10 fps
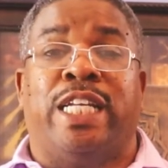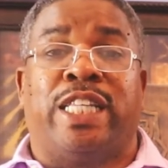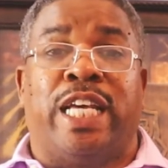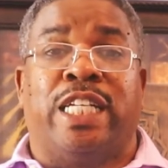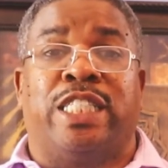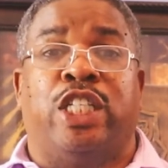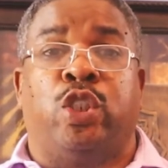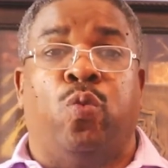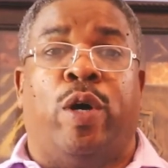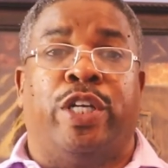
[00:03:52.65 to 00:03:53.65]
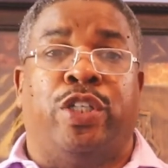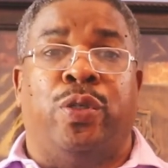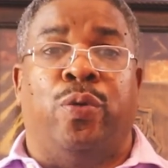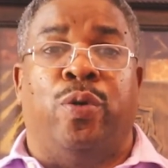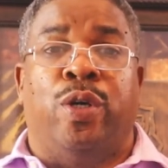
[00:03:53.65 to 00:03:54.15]
the things that you want to
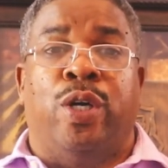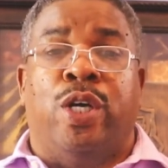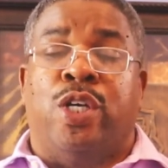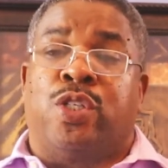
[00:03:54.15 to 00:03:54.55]
do.